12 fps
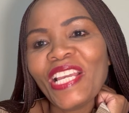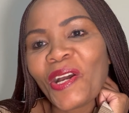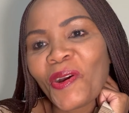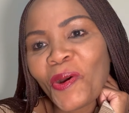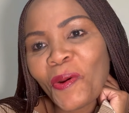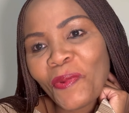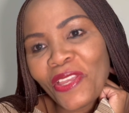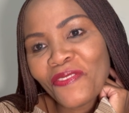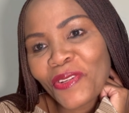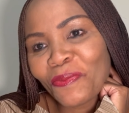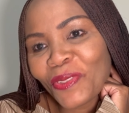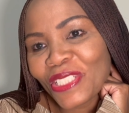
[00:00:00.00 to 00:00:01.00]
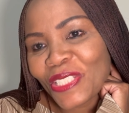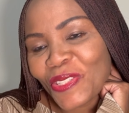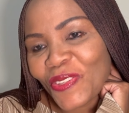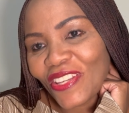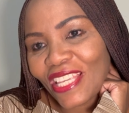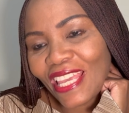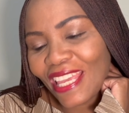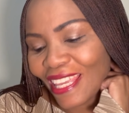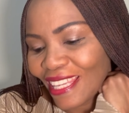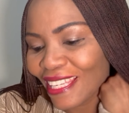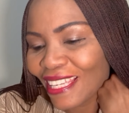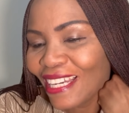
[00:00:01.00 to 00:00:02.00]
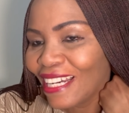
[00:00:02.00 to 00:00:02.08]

I hope everybody's okay.